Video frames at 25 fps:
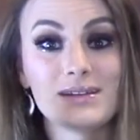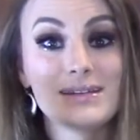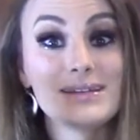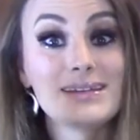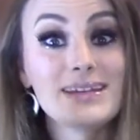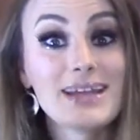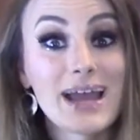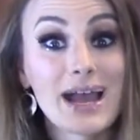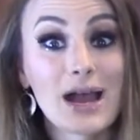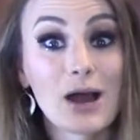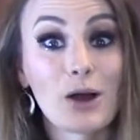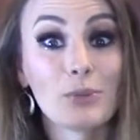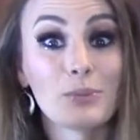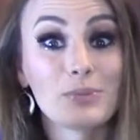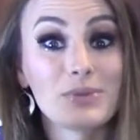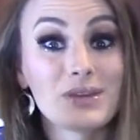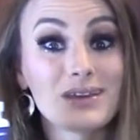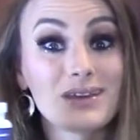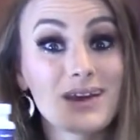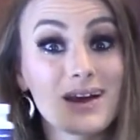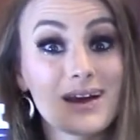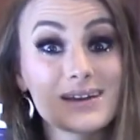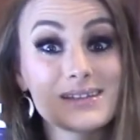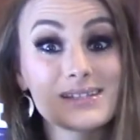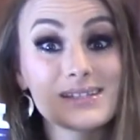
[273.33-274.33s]
Now,
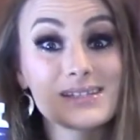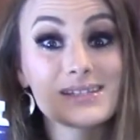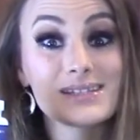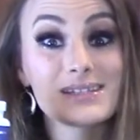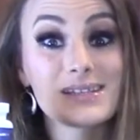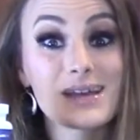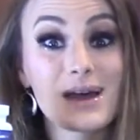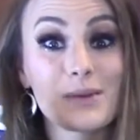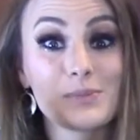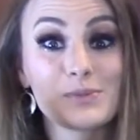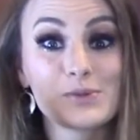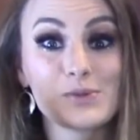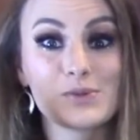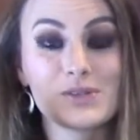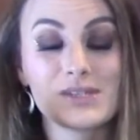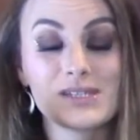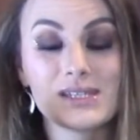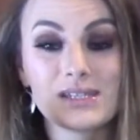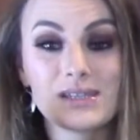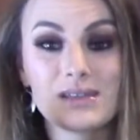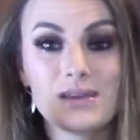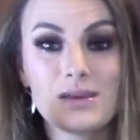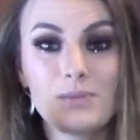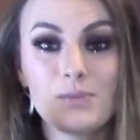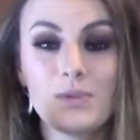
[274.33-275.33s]
because this helps with
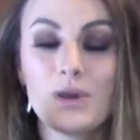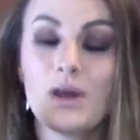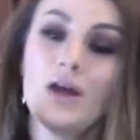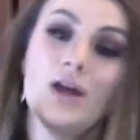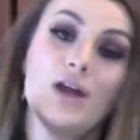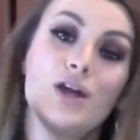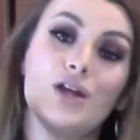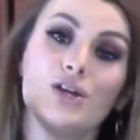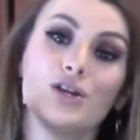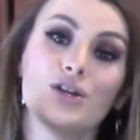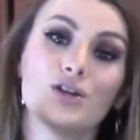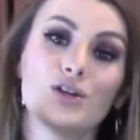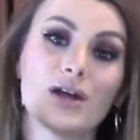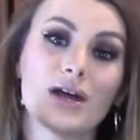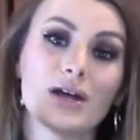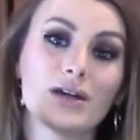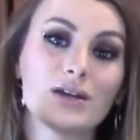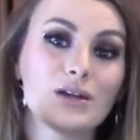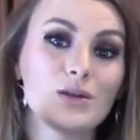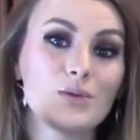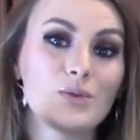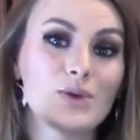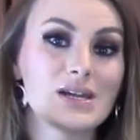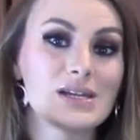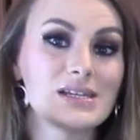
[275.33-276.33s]
sleep, you're not
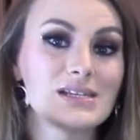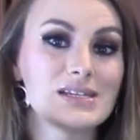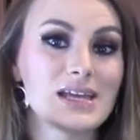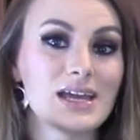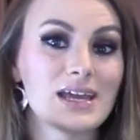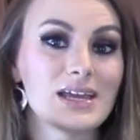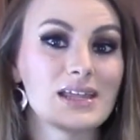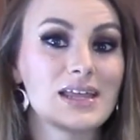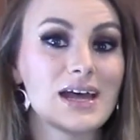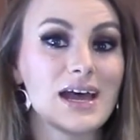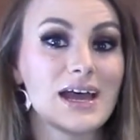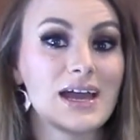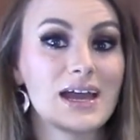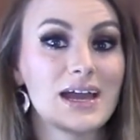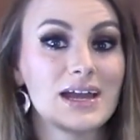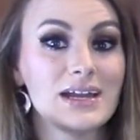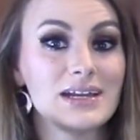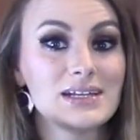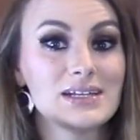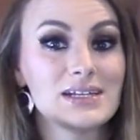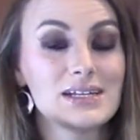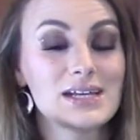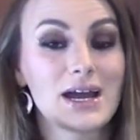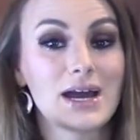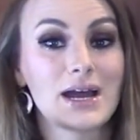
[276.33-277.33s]
going to want to take that
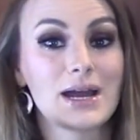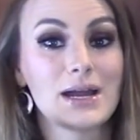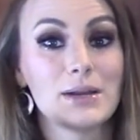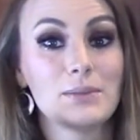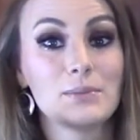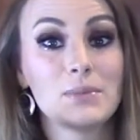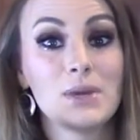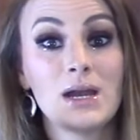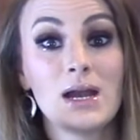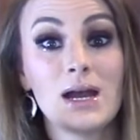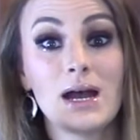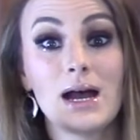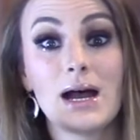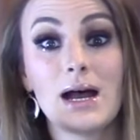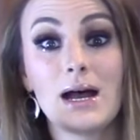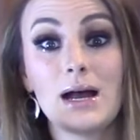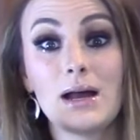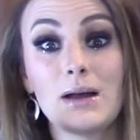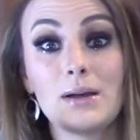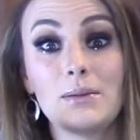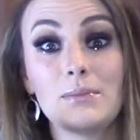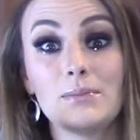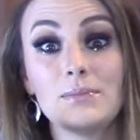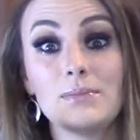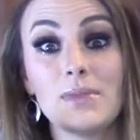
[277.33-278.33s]
anytime
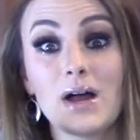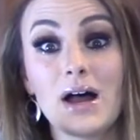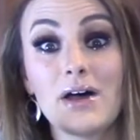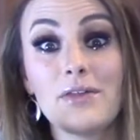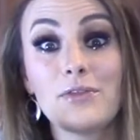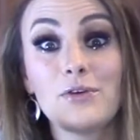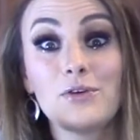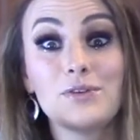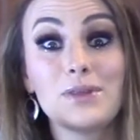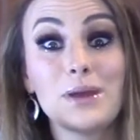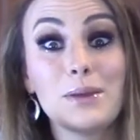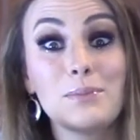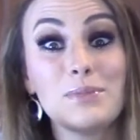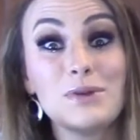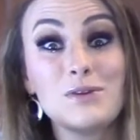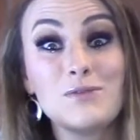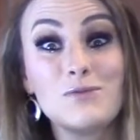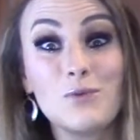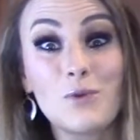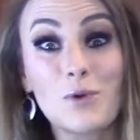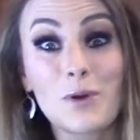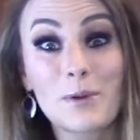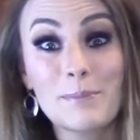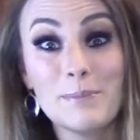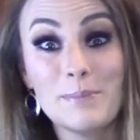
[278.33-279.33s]
other than
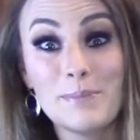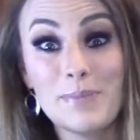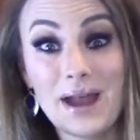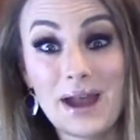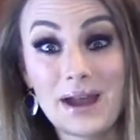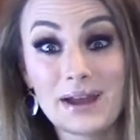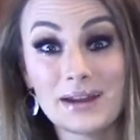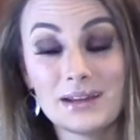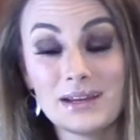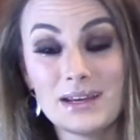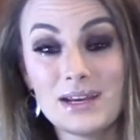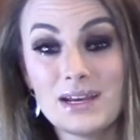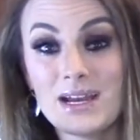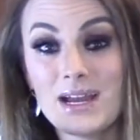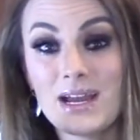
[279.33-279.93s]
before bed.